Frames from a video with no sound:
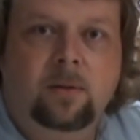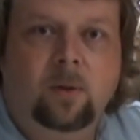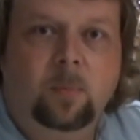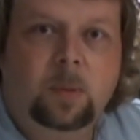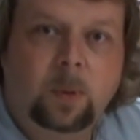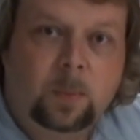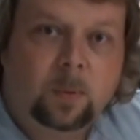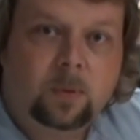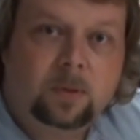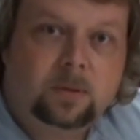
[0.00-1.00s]
going to be
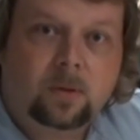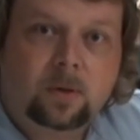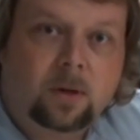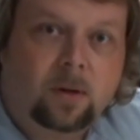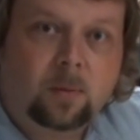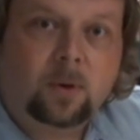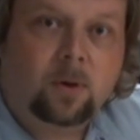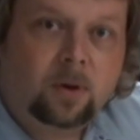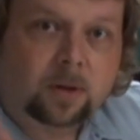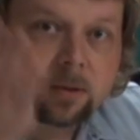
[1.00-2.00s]
people that's going to call them
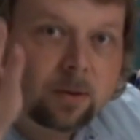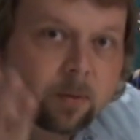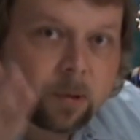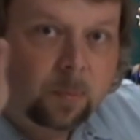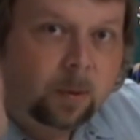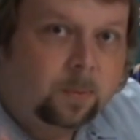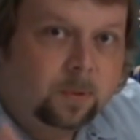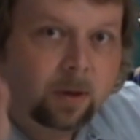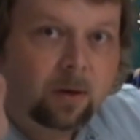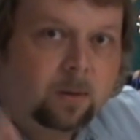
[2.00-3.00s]
art, and there's going to be people
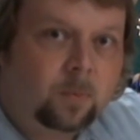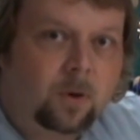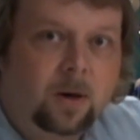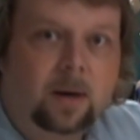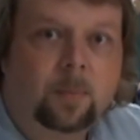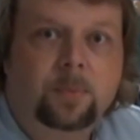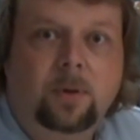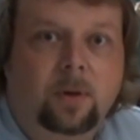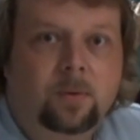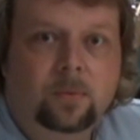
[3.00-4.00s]
that call them crap,
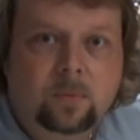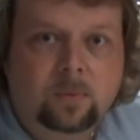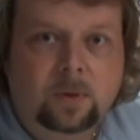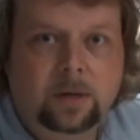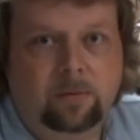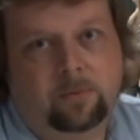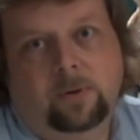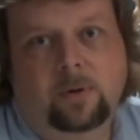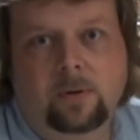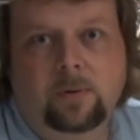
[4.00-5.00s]
you know, whatever.
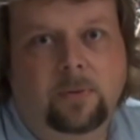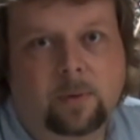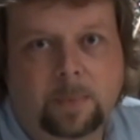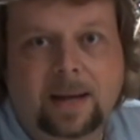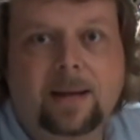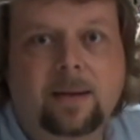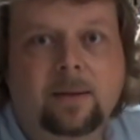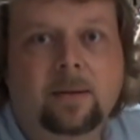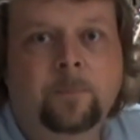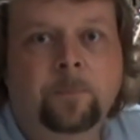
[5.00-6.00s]
They're
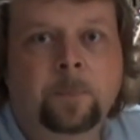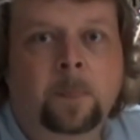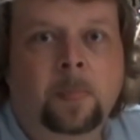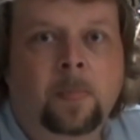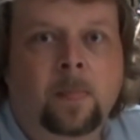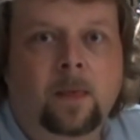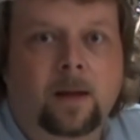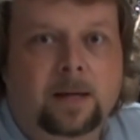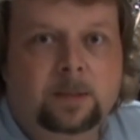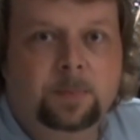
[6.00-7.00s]
mine.
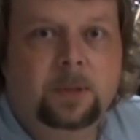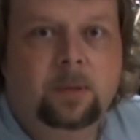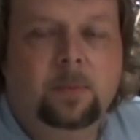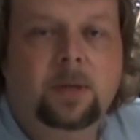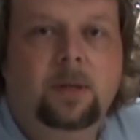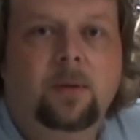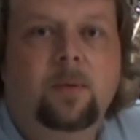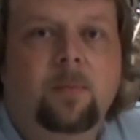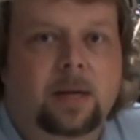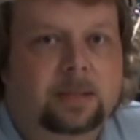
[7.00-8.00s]
I spent the money
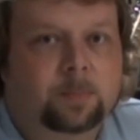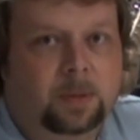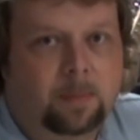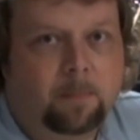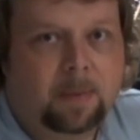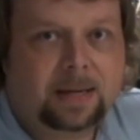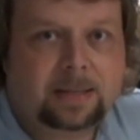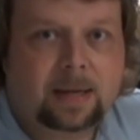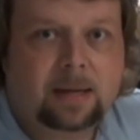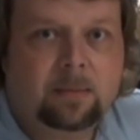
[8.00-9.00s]
on them. I spent my
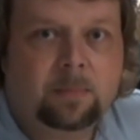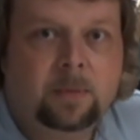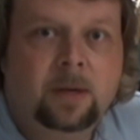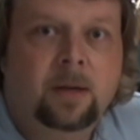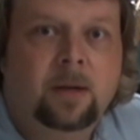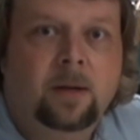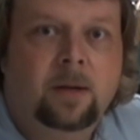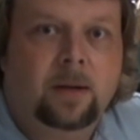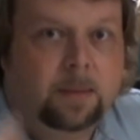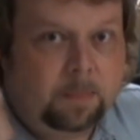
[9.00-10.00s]
time
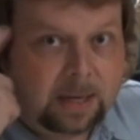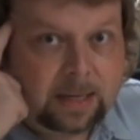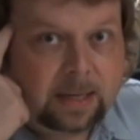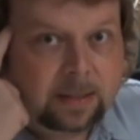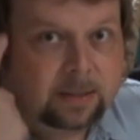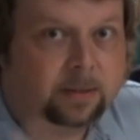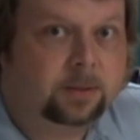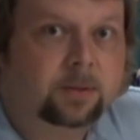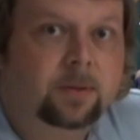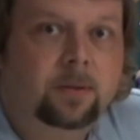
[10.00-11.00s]
and my
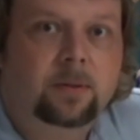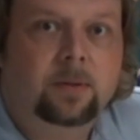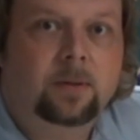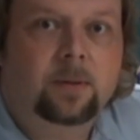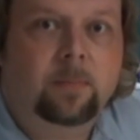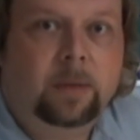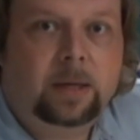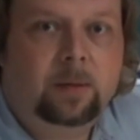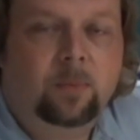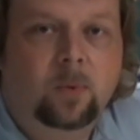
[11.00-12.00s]
ideas
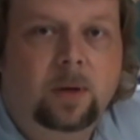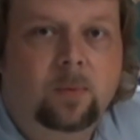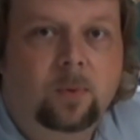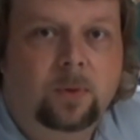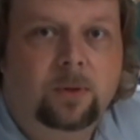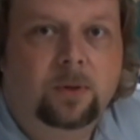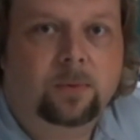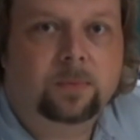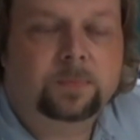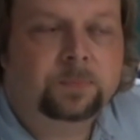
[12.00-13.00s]
making them the way I wanted to.
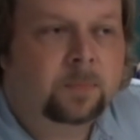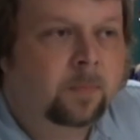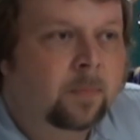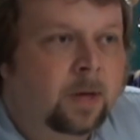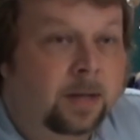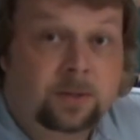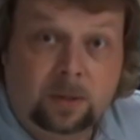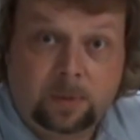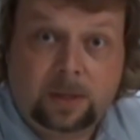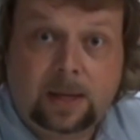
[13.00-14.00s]
And
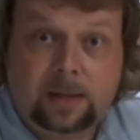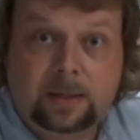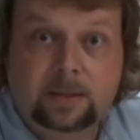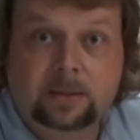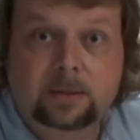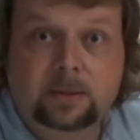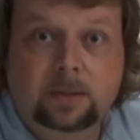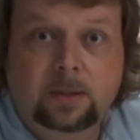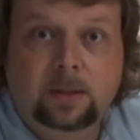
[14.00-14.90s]
some of the ideas